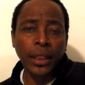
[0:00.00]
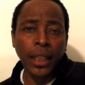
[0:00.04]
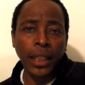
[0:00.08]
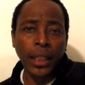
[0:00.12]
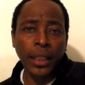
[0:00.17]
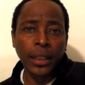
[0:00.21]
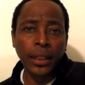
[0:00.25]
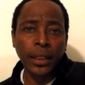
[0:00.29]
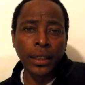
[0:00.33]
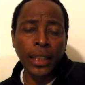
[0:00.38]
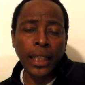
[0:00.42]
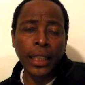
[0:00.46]

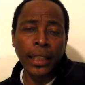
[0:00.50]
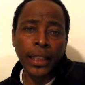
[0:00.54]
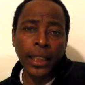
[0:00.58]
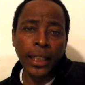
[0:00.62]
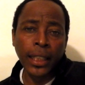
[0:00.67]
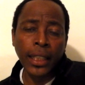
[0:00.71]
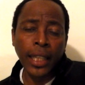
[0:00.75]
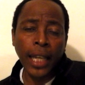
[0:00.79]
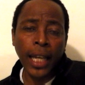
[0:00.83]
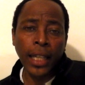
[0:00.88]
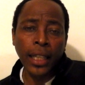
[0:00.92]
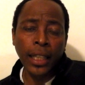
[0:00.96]
niggas that
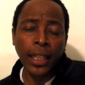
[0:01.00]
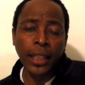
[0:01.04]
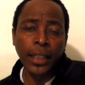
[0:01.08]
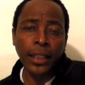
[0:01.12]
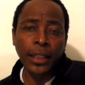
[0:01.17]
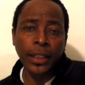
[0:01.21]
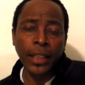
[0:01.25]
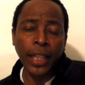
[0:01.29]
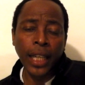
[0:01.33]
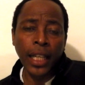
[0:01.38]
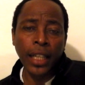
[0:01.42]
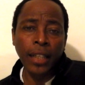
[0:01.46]
did not
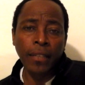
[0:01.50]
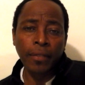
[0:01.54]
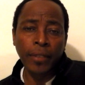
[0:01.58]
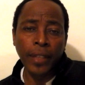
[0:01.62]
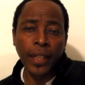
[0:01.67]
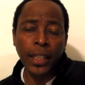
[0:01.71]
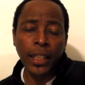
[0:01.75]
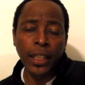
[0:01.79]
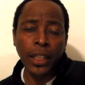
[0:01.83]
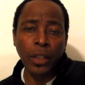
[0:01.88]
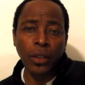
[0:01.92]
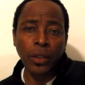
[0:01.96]
understand the
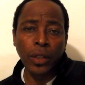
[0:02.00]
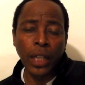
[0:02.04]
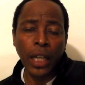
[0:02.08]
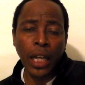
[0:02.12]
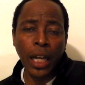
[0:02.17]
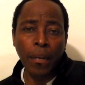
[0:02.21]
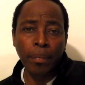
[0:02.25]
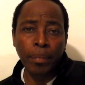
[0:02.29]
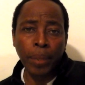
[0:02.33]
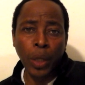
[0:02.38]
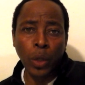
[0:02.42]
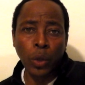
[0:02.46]
video that
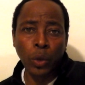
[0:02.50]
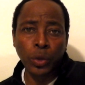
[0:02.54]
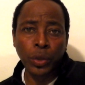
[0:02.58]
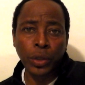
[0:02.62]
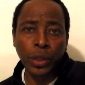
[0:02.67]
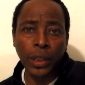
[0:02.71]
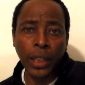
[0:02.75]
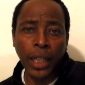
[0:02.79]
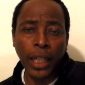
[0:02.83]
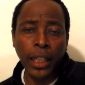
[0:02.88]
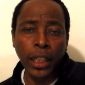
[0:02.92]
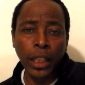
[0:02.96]
I
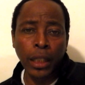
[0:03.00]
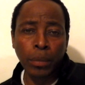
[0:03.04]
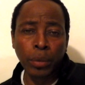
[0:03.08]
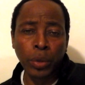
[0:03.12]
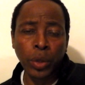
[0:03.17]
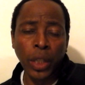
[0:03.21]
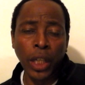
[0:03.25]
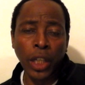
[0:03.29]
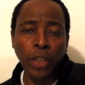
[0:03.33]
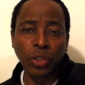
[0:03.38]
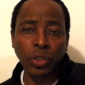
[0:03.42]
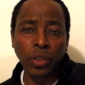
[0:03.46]
posted that
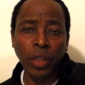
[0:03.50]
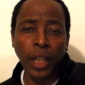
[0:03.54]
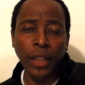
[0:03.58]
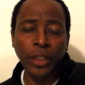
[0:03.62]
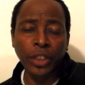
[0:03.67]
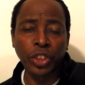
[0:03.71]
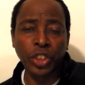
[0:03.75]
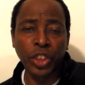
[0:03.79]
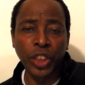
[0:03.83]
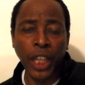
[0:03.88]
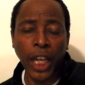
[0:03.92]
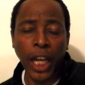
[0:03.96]
Hebrew
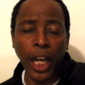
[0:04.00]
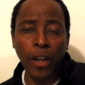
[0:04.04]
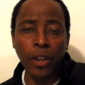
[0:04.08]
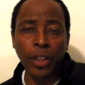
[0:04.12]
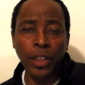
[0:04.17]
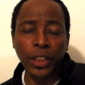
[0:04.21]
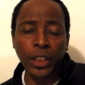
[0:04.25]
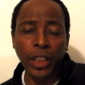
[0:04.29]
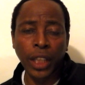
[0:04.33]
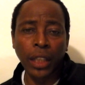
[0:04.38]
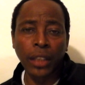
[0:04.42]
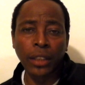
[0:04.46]
Israelites are scared
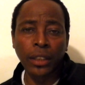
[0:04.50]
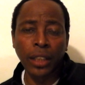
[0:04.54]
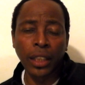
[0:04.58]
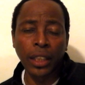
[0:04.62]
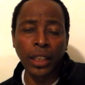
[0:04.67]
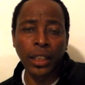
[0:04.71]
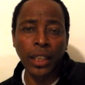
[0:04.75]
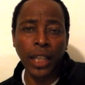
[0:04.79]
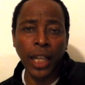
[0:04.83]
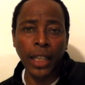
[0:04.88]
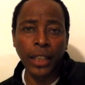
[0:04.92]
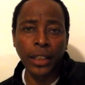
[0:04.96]
and jealous of
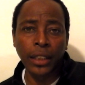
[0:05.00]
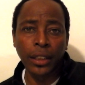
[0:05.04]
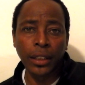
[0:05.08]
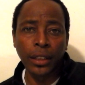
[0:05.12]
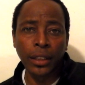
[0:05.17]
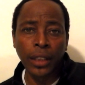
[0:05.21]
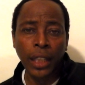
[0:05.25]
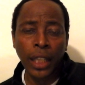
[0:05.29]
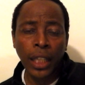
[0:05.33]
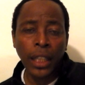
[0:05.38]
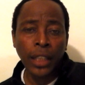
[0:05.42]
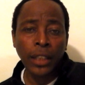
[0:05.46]
the
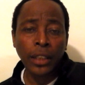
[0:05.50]
nations,